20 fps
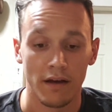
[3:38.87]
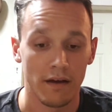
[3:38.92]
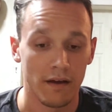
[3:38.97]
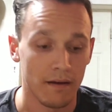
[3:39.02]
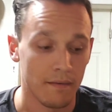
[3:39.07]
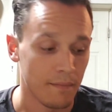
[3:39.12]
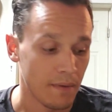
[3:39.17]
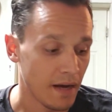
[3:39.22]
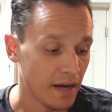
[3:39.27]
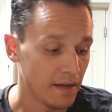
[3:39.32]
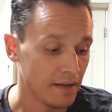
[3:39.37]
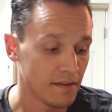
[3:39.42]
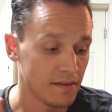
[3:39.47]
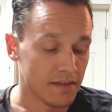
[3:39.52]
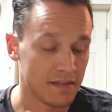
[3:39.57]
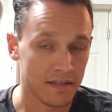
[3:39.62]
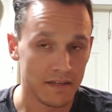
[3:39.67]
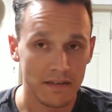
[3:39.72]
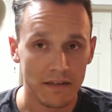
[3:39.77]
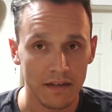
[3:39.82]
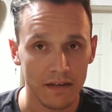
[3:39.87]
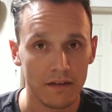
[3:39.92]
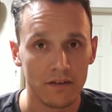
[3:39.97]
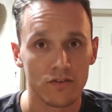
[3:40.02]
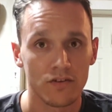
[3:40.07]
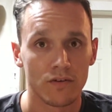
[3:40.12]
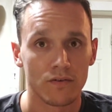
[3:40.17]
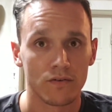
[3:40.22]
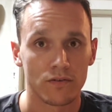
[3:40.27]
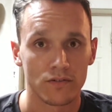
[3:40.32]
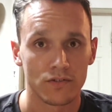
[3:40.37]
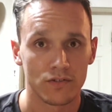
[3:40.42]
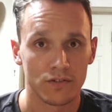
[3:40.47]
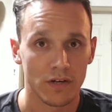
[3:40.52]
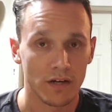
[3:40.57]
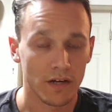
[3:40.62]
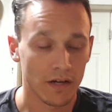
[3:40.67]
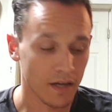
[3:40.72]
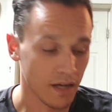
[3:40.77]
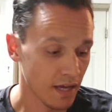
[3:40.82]
I didn't get a donor
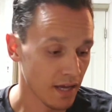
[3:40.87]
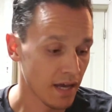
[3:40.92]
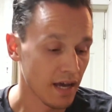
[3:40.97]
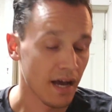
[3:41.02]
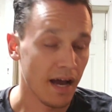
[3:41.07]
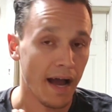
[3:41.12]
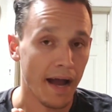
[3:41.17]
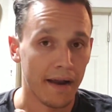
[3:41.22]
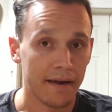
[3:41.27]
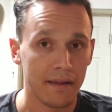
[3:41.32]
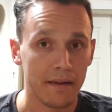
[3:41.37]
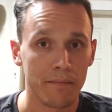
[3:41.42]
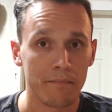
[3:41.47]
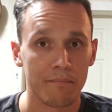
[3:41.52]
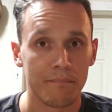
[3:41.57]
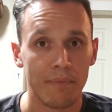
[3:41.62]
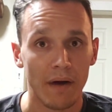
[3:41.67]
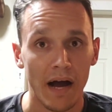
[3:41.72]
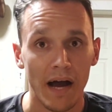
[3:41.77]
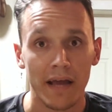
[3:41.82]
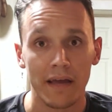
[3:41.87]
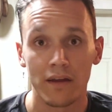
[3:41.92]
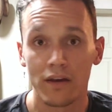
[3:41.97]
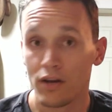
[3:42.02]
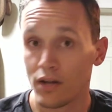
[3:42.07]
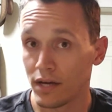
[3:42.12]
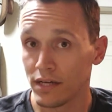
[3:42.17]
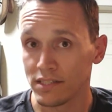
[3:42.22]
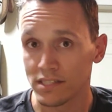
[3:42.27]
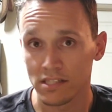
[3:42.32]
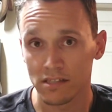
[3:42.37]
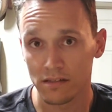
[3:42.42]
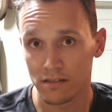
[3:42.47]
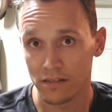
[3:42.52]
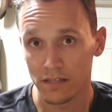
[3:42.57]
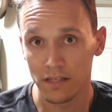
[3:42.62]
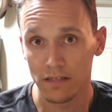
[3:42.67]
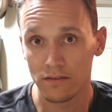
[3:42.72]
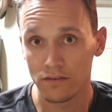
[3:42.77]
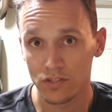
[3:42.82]
truck. I didn't buy a nice,
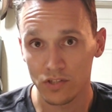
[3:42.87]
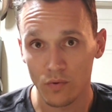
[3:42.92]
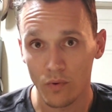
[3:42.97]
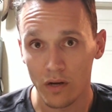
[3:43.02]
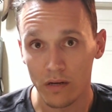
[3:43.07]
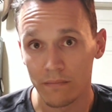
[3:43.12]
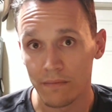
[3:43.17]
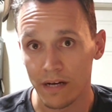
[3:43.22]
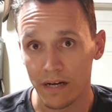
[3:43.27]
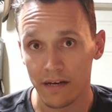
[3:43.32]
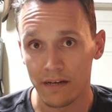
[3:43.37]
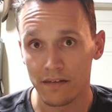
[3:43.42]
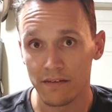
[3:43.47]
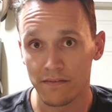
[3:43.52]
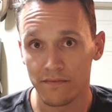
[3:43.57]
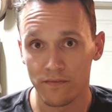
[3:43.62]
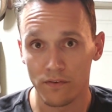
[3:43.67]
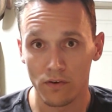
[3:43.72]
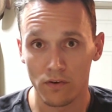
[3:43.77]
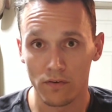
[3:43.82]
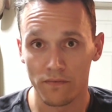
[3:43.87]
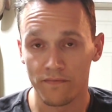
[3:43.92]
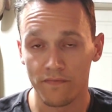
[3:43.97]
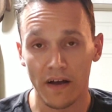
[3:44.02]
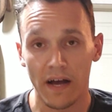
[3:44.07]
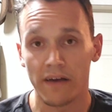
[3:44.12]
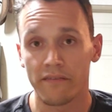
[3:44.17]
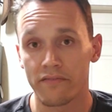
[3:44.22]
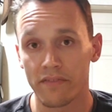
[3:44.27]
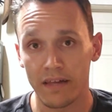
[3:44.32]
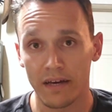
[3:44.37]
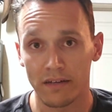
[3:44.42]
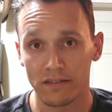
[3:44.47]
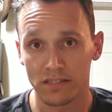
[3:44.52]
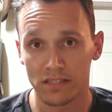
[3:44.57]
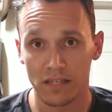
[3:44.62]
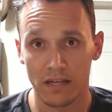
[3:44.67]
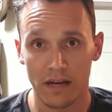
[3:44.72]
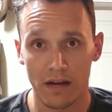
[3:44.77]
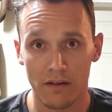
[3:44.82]
clean, square body for
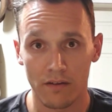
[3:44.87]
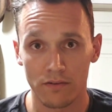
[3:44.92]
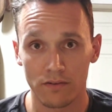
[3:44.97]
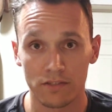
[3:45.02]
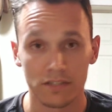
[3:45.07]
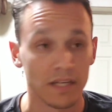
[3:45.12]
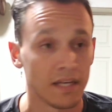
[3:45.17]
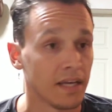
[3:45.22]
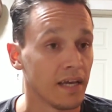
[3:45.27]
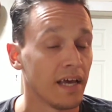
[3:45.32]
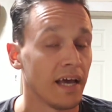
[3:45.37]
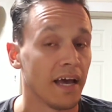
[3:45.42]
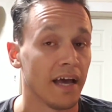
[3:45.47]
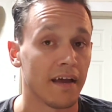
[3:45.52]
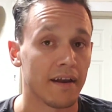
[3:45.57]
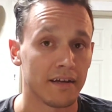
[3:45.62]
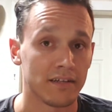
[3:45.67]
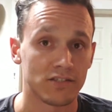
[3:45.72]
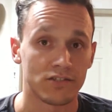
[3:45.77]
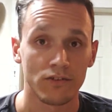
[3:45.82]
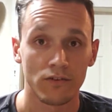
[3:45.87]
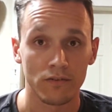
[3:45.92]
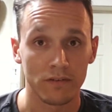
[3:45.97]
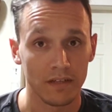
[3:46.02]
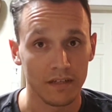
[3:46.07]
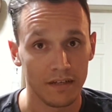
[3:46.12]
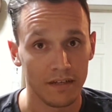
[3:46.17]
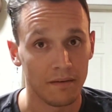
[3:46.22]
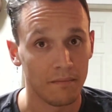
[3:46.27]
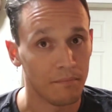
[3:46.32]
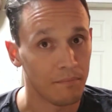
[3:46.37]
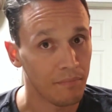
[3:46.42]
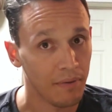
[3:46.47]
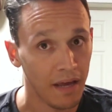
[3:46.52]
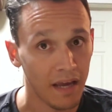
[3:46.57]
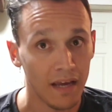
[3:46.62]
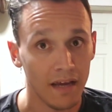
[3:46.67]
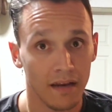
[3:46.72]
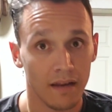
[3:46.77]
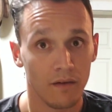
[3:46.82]
$5,000. And I certainly didn't
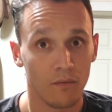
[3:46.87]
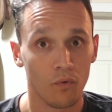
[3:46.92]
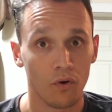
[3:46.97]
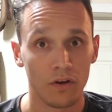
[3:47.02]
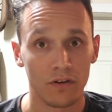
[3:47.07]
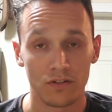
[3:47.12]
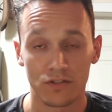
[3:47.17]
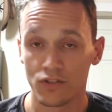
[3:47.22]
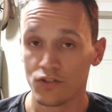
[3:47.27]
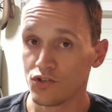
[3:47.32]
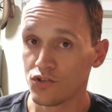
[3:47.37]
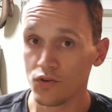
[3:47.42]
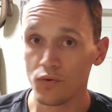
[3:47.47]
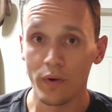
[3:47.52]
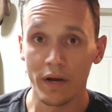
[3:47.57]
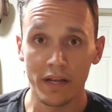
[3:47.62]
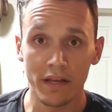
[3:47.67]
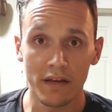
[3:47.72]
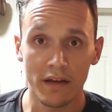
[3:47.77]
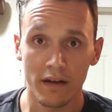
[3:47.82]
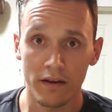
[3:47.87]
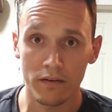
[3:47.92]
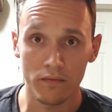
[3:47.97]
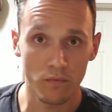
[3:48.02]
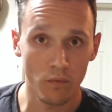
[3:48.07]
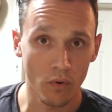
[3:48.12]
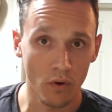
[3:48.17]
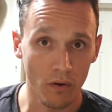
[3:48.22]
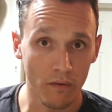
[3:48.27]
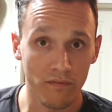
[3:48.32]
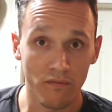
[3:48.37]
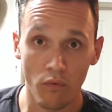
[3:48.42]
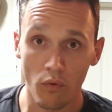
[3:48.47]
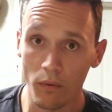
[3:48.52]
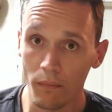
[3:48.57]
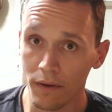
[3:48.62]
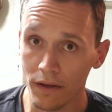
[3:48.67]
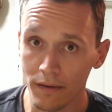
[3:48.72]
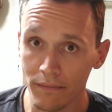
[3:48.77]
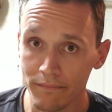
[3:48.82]
pay anyone to do any kind of work
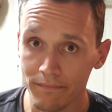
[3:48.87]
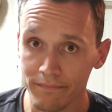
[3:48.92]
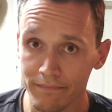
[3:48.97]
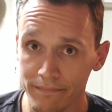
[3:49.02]
for me.